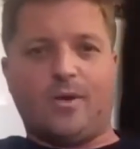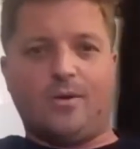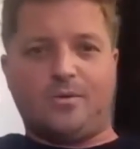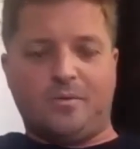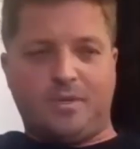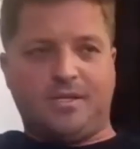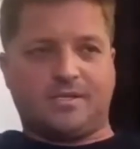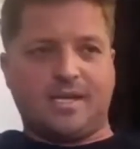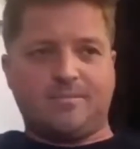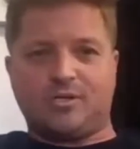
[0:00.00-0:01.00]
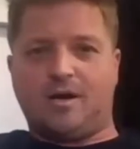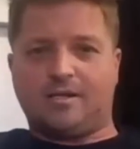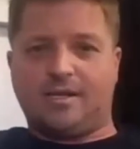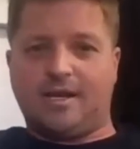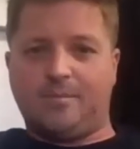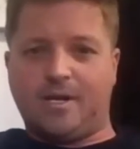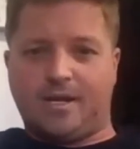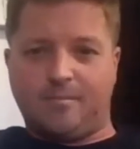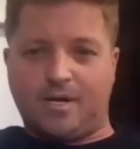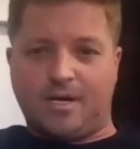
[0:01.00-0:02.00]
We don't want to be the same shock that anybody
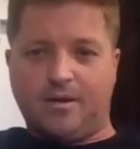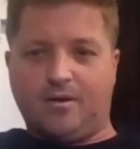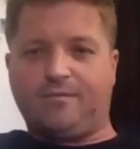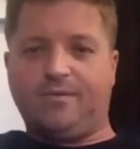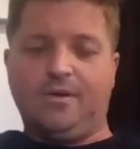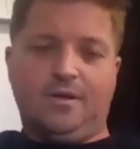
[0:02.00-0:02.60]
can buy off,